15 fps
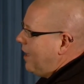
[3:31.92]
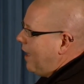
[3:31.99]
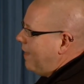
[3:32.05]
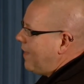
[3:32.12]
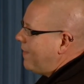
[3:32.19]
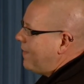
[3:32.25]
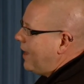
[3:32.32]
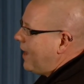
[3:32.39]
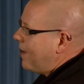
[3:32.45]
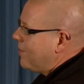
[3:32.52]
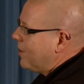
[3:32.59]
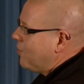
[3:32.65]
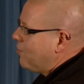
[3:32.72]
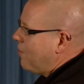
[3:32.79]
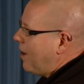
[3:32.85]
And then they have a
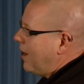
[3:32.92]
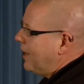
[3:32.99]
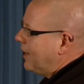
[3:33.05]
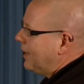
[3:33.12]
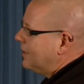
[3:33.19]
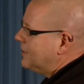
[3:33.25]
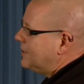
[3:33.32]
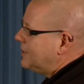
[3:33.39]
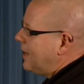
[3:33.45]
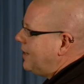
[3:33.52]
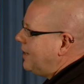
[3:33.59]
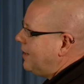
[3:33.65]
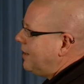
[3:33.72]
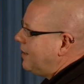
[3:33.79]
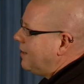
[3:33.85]
chronic
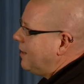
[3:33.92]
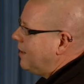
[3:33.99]
extended